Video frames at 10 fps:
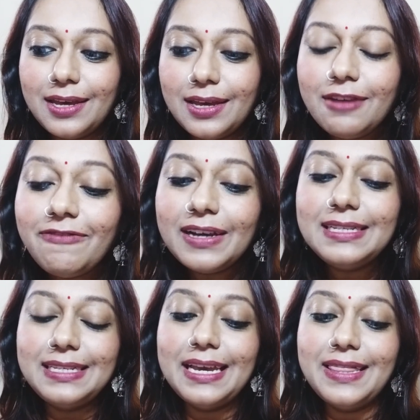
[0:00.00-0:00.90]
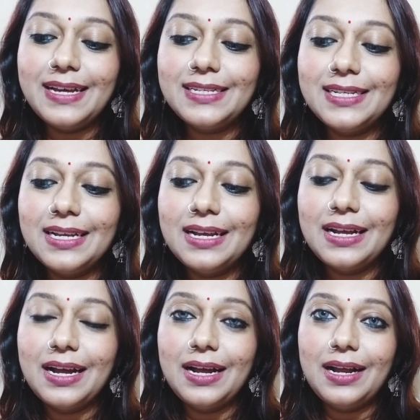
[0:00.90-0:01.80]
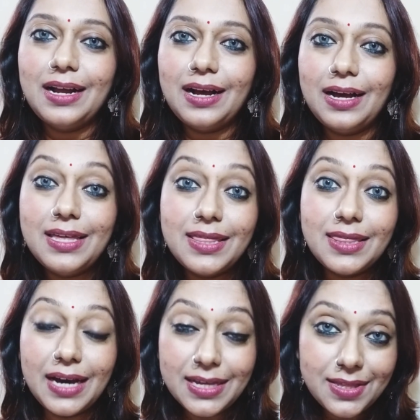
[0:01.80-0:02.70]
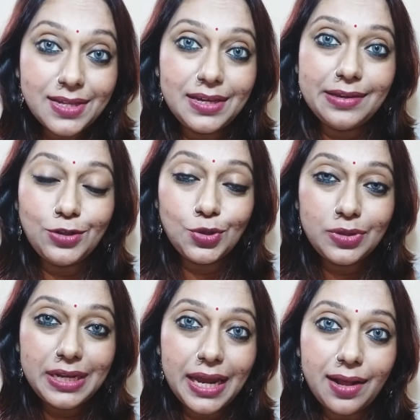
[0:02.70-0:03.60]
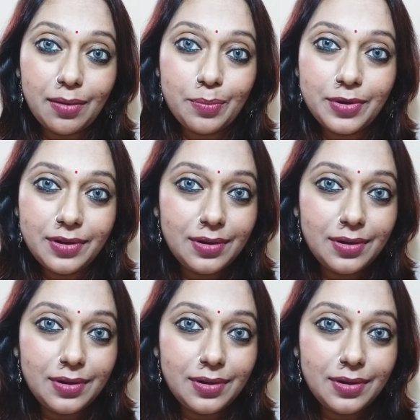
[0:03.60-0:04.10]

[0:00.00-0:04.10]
If I say that I think you should get up,